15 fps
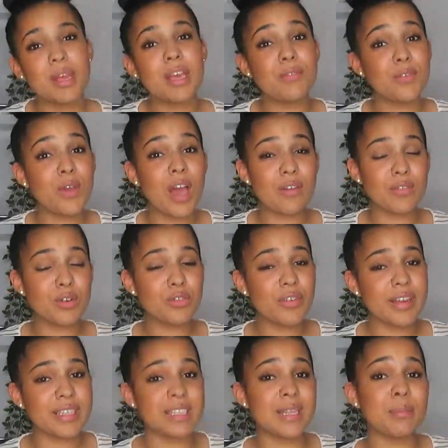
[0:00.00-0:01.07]
If you haven't
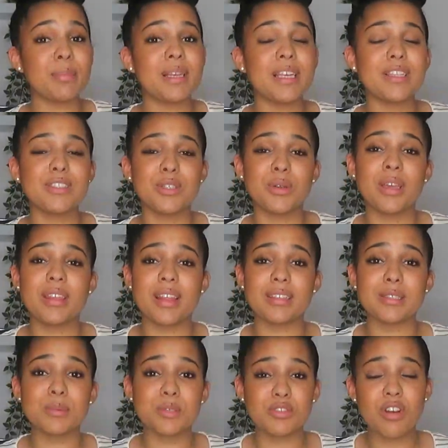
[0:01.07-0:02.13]
already, then please do hit
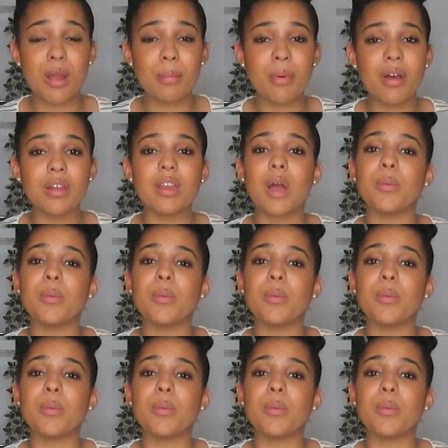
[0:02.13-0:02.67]
that subscribe button.